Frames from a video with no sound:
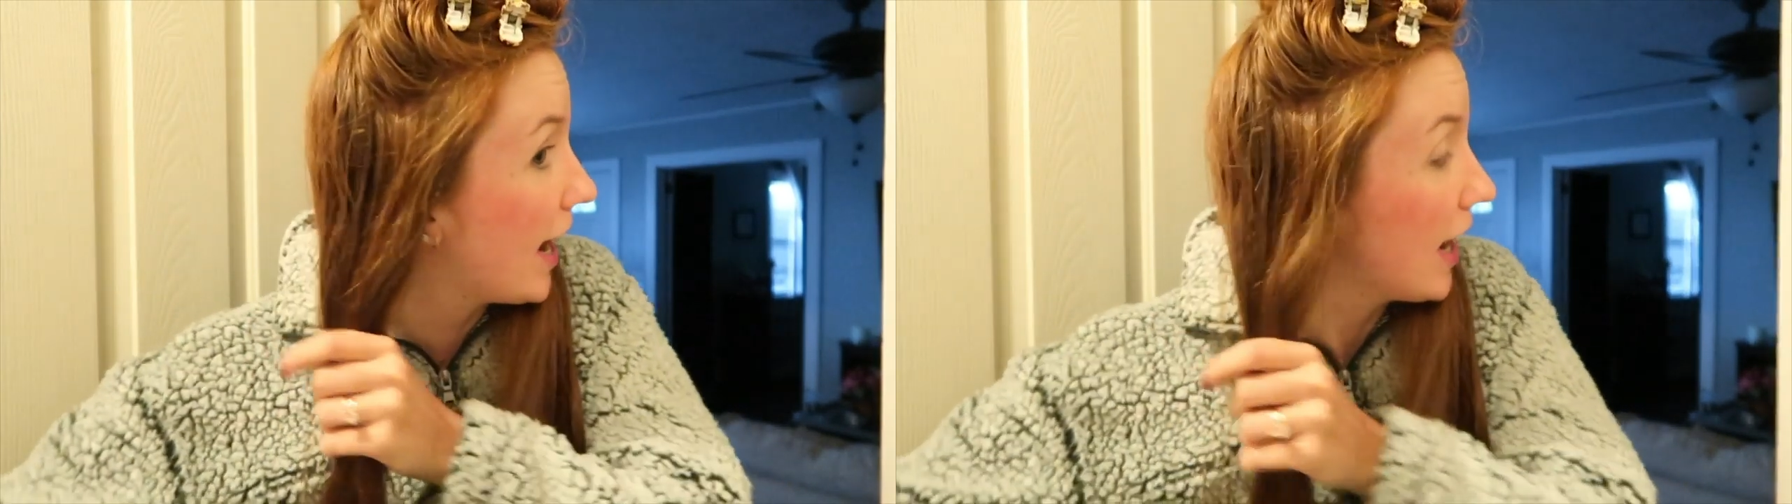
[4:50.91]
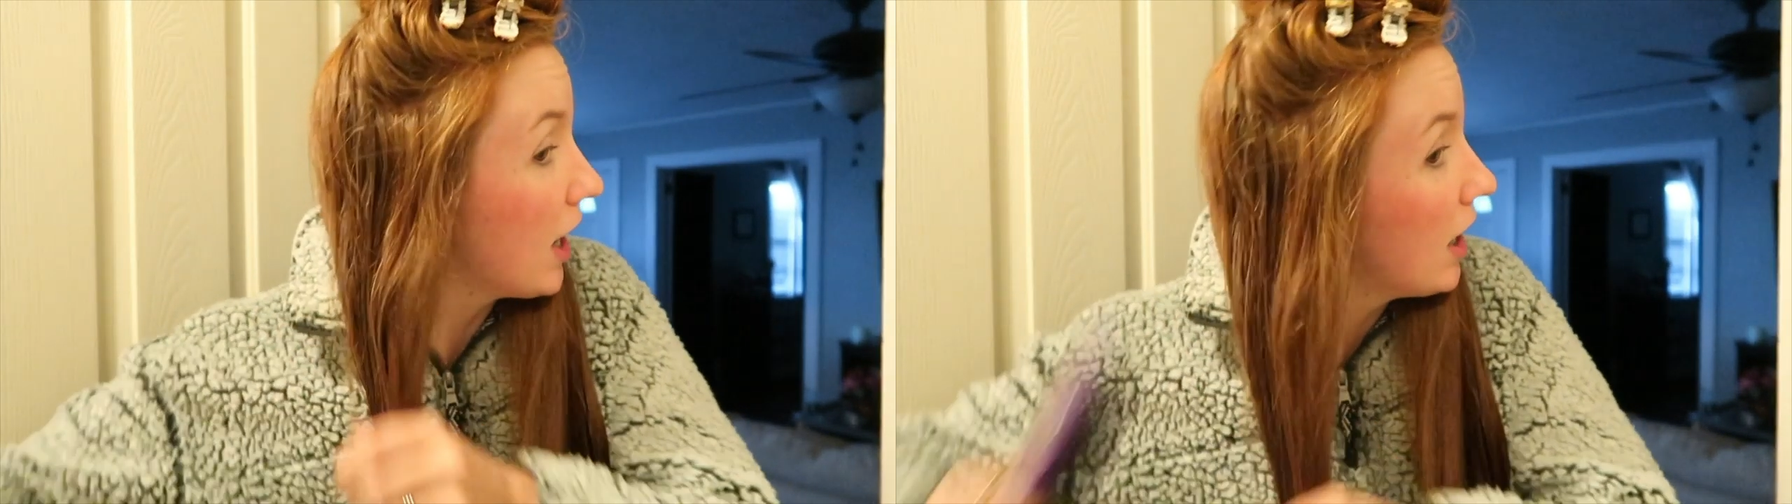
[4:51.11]

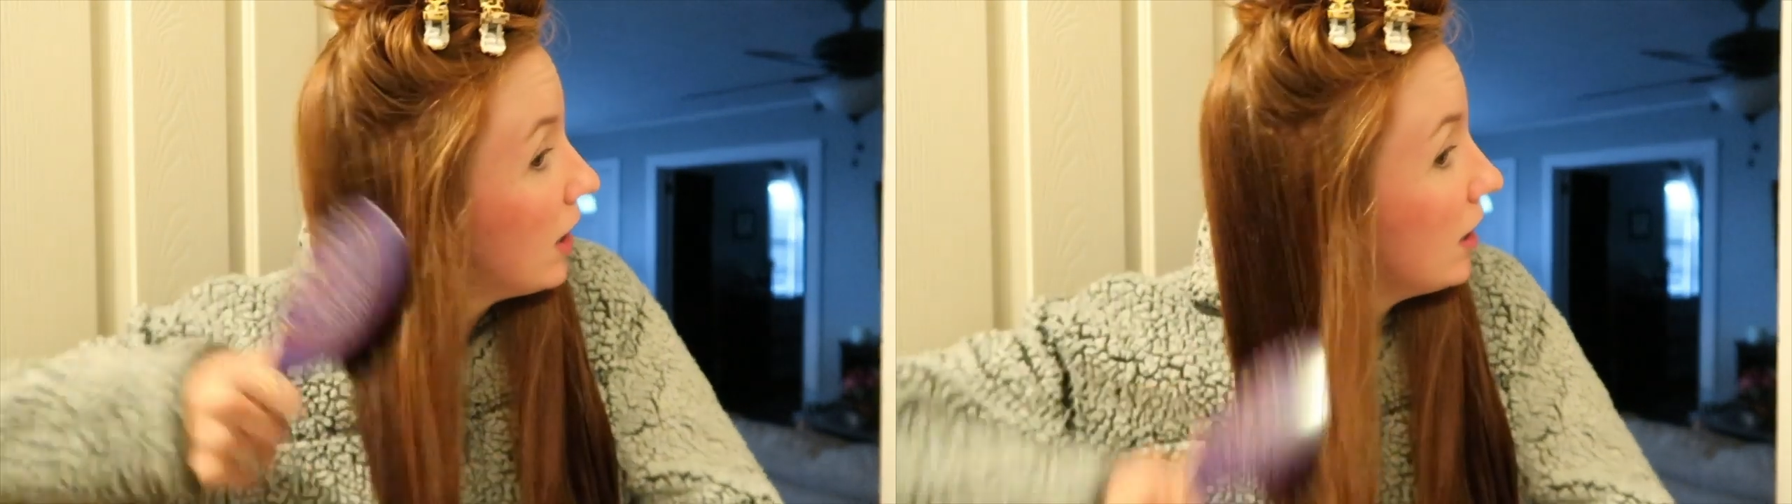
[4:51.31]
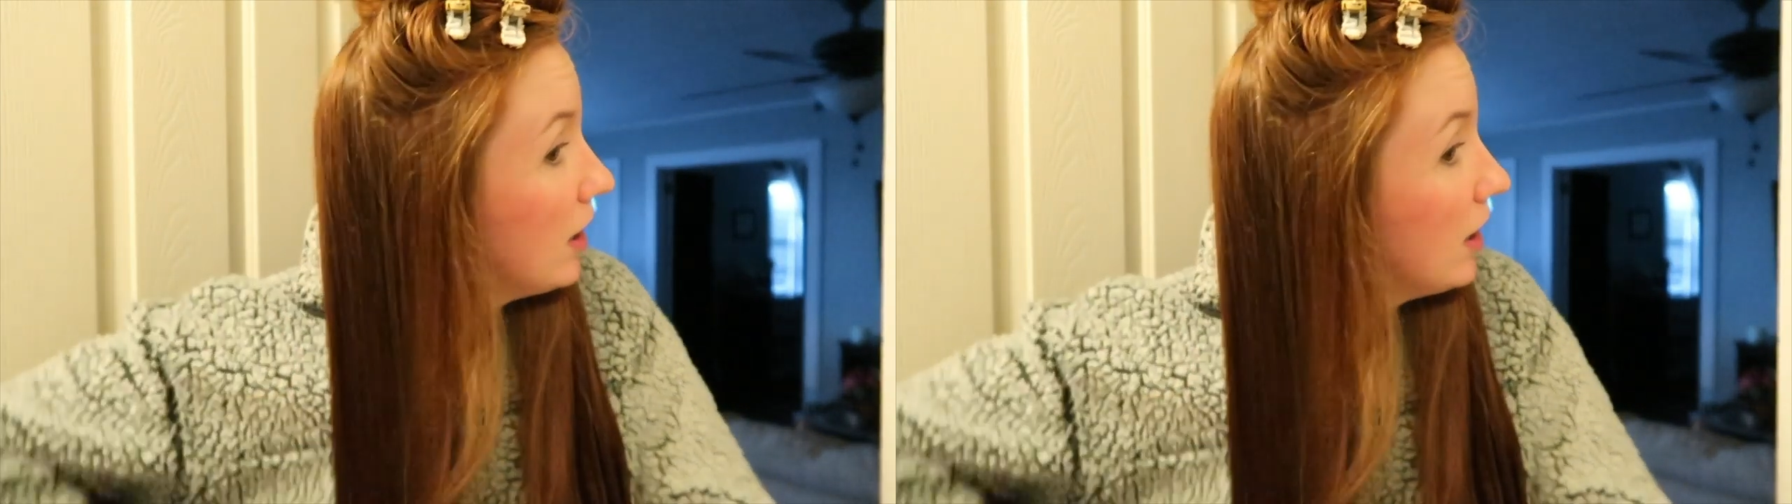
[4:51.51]
hair.